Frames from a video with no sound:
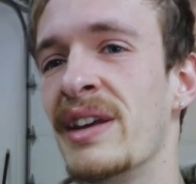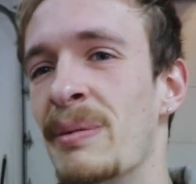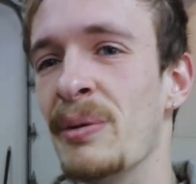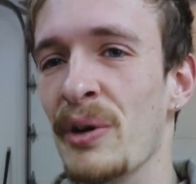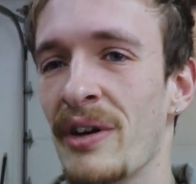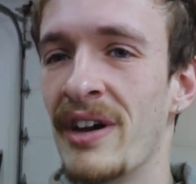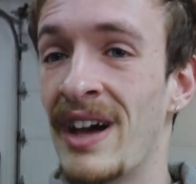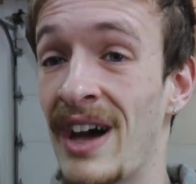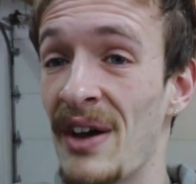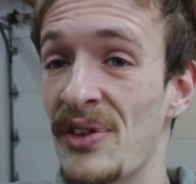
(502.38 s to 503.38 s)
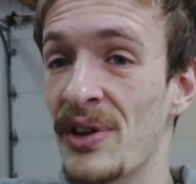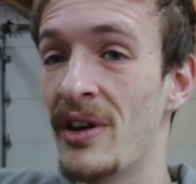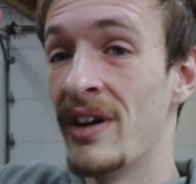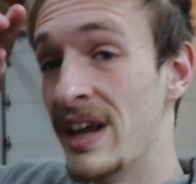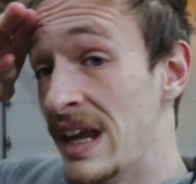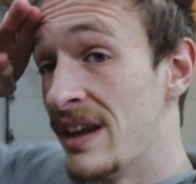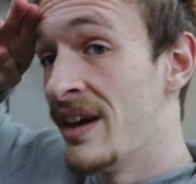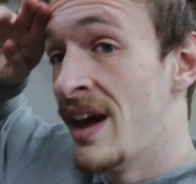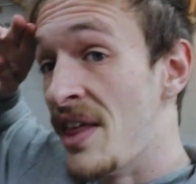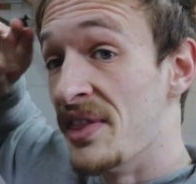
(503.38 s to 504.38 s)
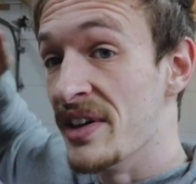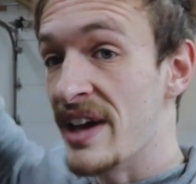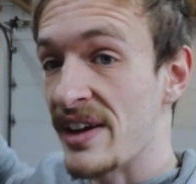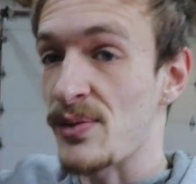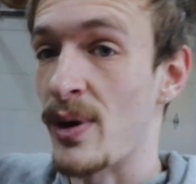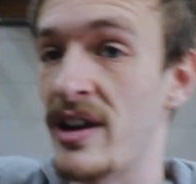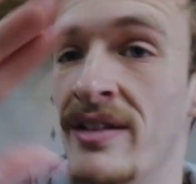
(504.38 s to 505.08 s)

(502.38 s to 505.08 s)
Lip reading: keep it real. I'll see y'all in the next one.